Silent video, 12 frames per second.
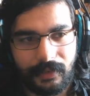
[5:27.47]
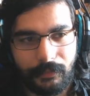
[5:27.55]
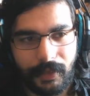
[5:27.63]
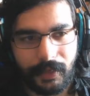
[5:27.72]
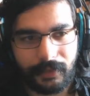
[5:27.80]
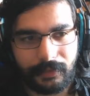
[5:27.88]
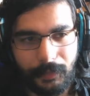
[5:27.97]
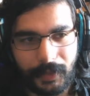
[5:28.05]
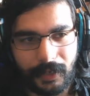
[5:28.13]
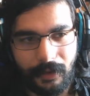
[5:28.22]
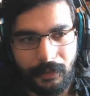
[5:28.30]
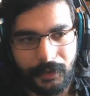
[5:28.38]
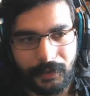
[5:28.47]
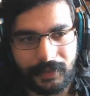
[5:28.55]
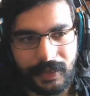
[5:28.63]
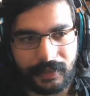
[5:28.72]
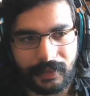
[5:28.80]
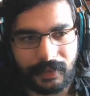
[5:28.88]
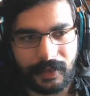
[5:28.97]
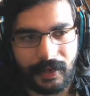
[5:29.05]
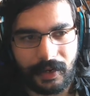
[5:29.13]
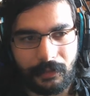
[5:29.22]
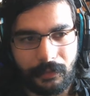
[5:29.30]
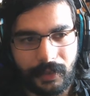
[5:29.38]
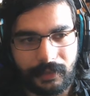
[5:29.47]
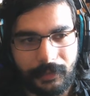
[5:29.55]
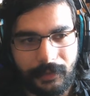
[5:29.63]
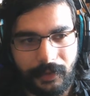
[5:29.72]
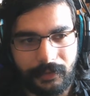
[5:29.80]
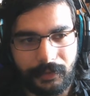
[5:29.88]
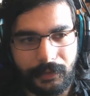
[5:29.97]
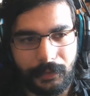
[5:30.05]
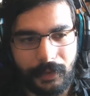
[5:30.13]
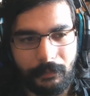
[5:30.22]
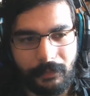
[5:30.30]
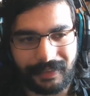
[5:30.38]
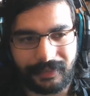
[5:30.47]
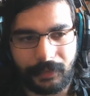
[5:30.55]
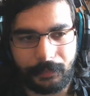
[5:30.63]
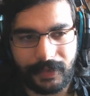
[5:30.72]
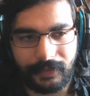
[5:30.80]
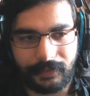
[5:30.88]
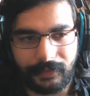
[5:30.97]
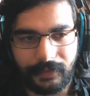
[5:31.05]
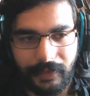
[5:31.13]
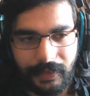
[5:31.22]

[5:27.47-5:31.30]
My supernova mood data are one step closer to a masterpiece.